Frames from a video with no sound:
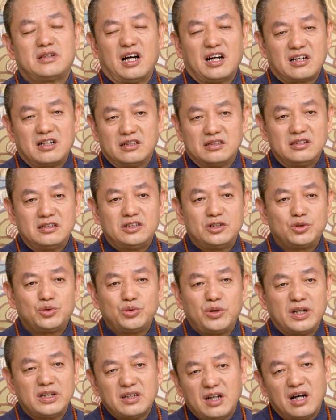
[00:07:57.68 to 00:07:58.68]
He could
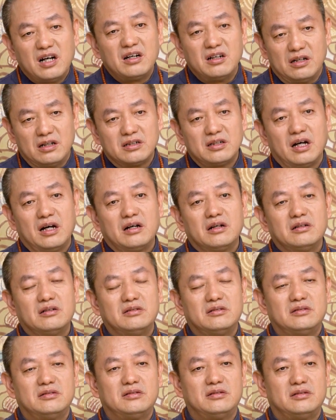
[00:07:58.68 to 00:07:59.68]
end up a monk,
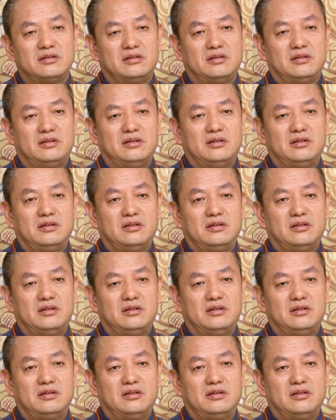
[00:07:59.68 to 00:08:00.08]
or die at